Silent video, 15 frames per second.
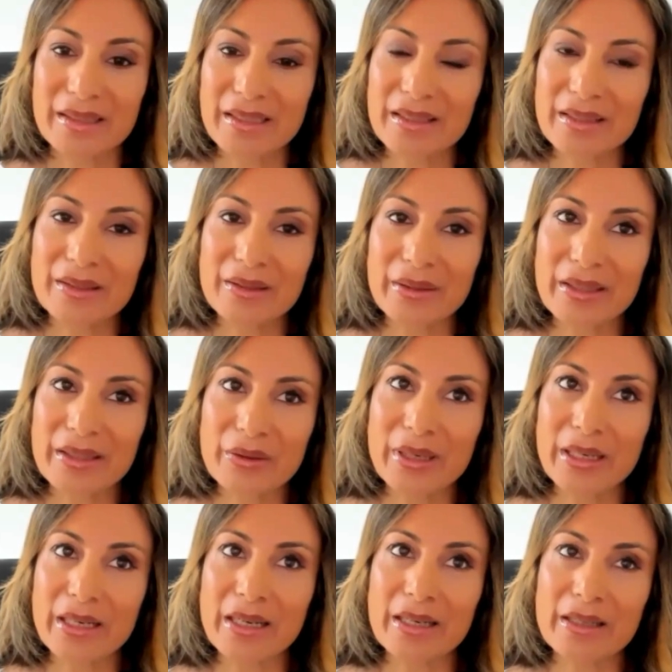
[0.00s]
yeah, no, I
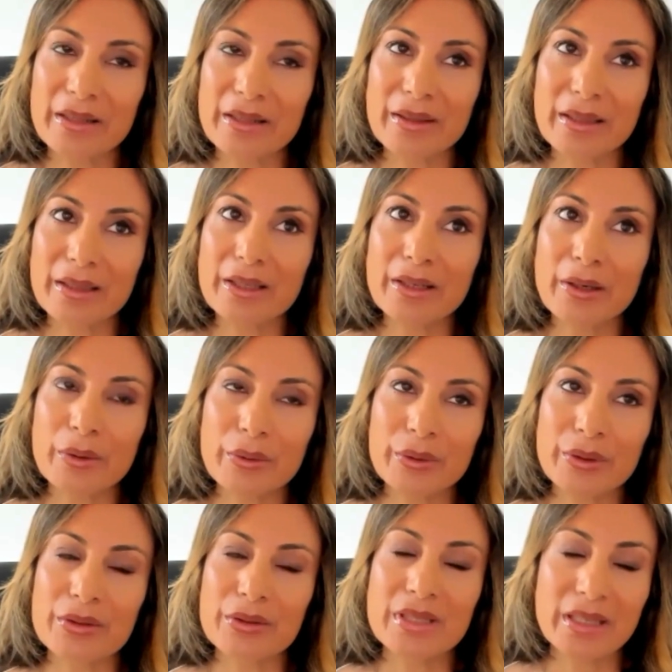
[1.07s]
agree. And I think,
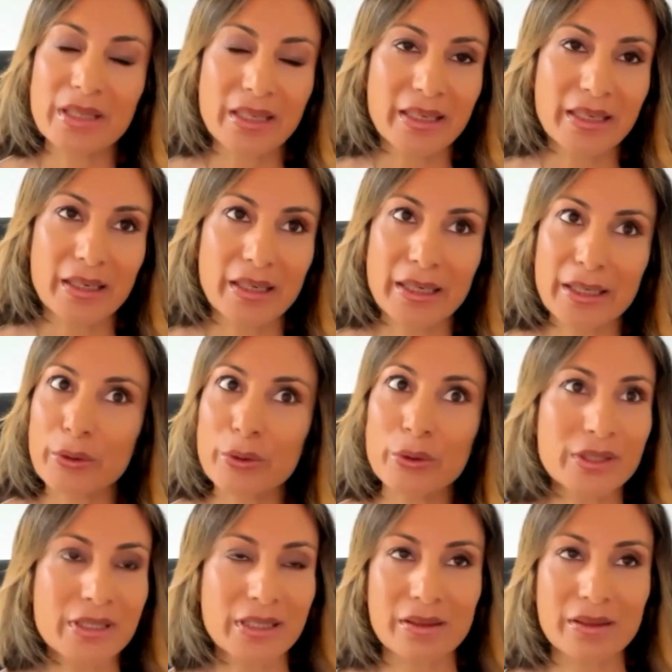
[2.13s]
using AI
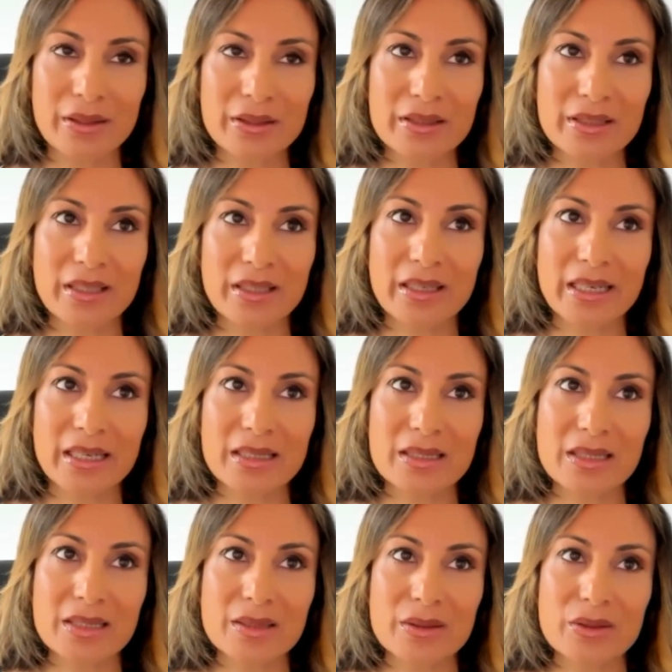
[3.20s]
or technology to
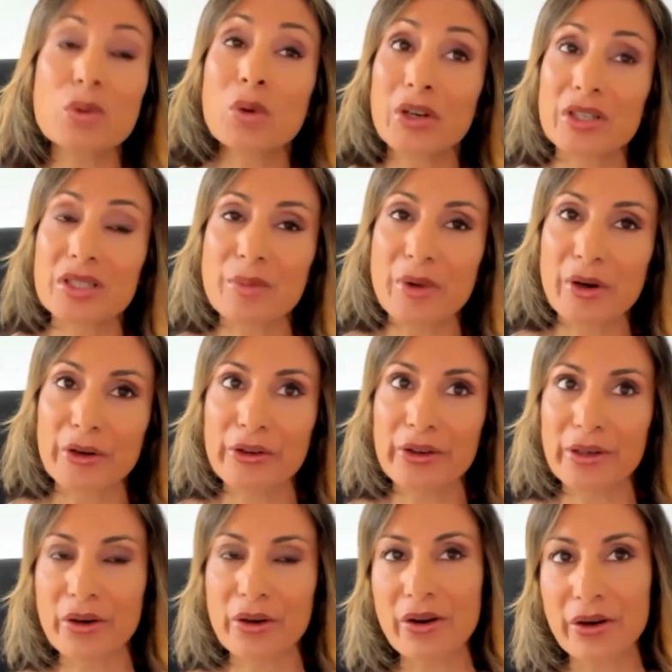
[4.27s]
to work smarter
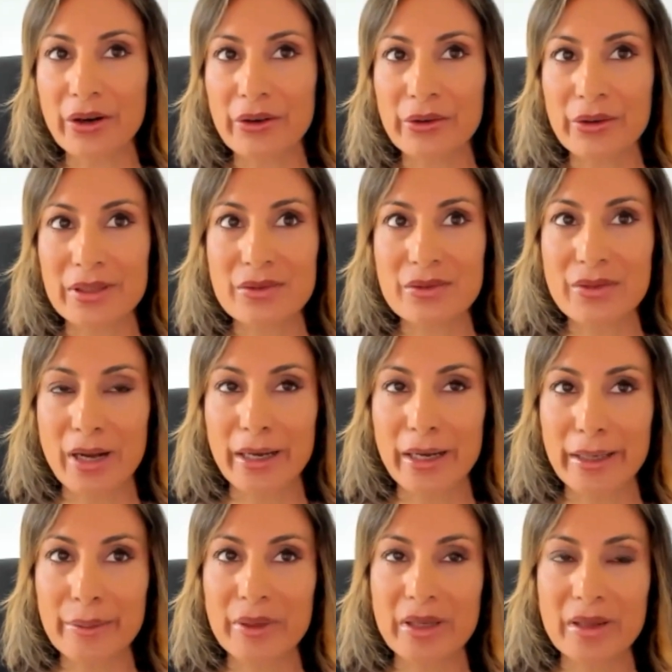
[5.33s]
and not harder is
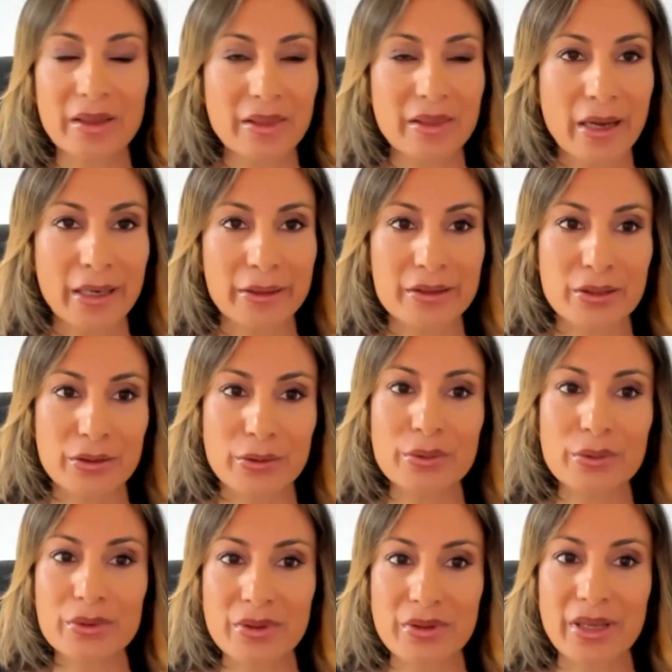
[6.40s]
fine. But I
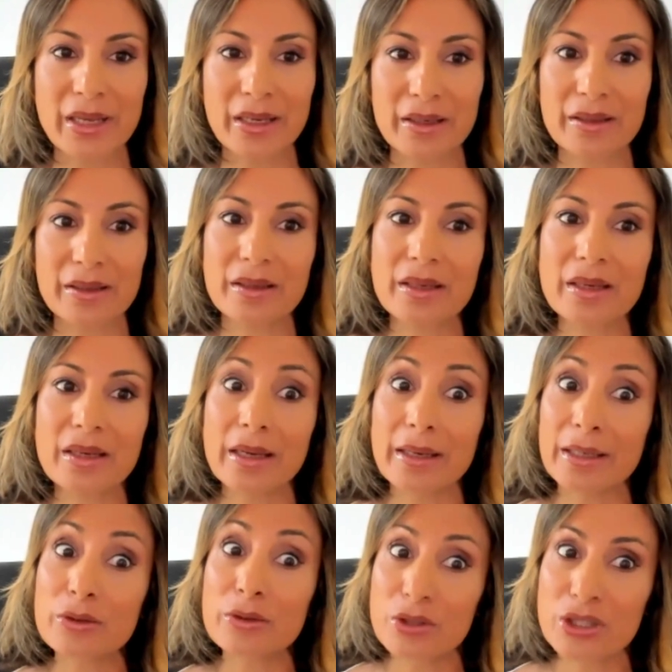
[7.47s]
do think, and
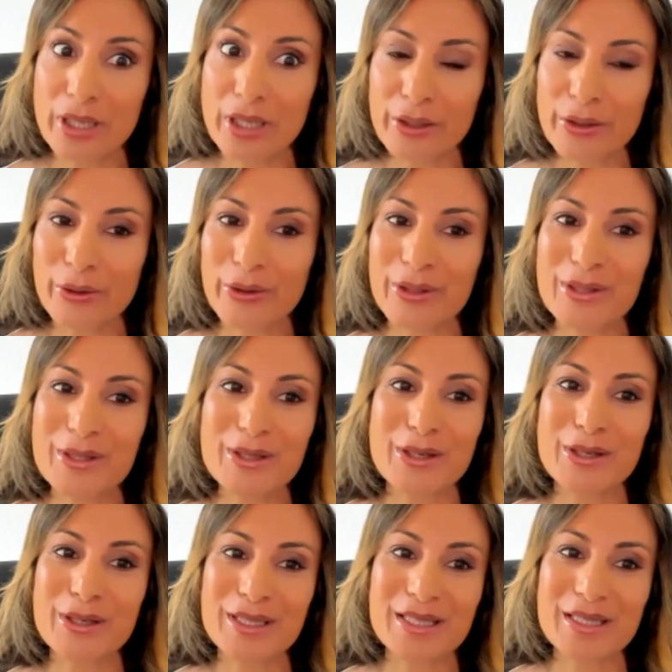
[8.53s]
I do share your
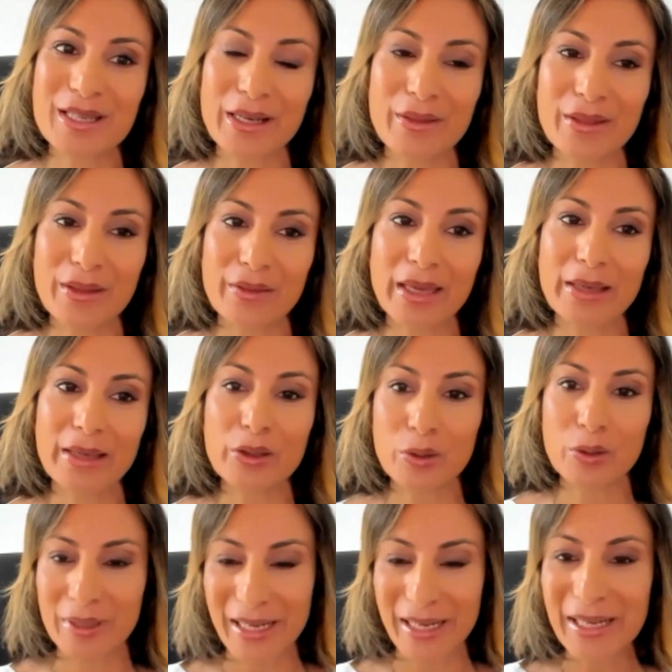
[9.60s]
concerns, is that I think that
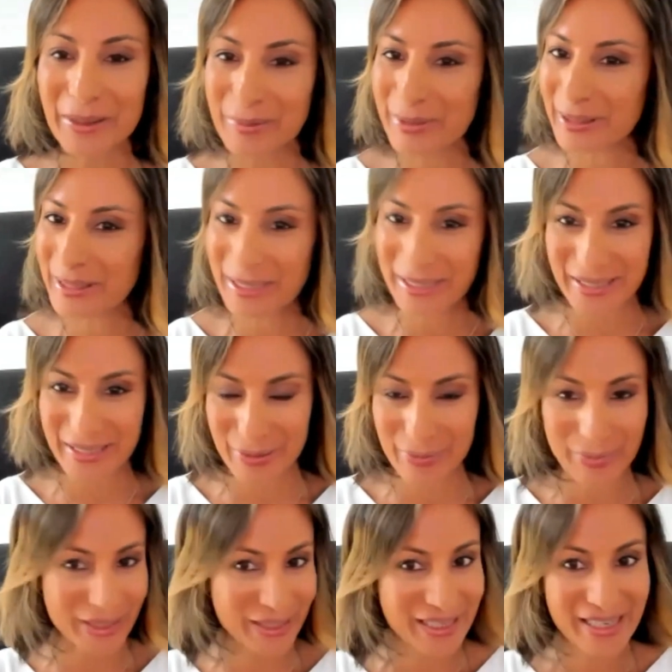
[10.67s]
human element needs to
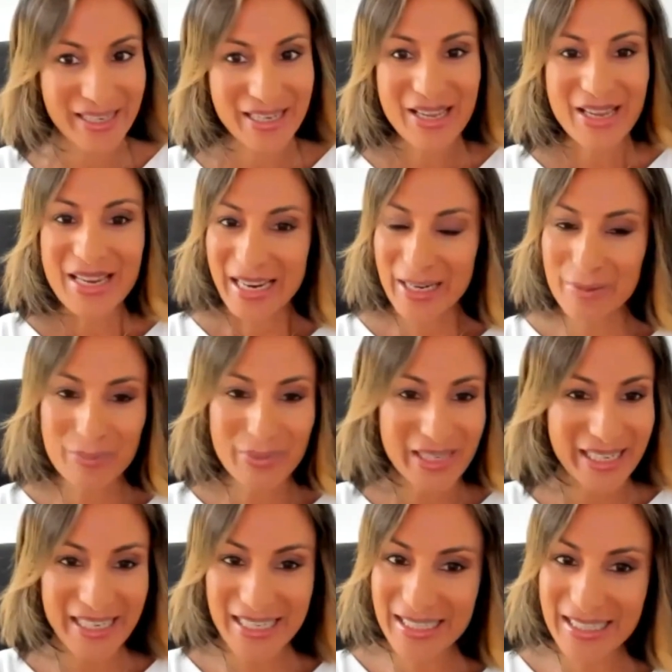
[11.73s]
be in
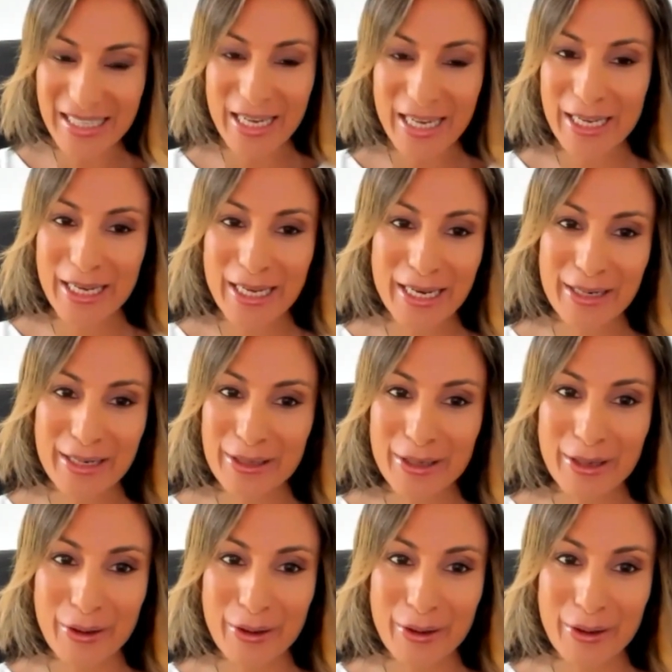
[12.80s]
place. And,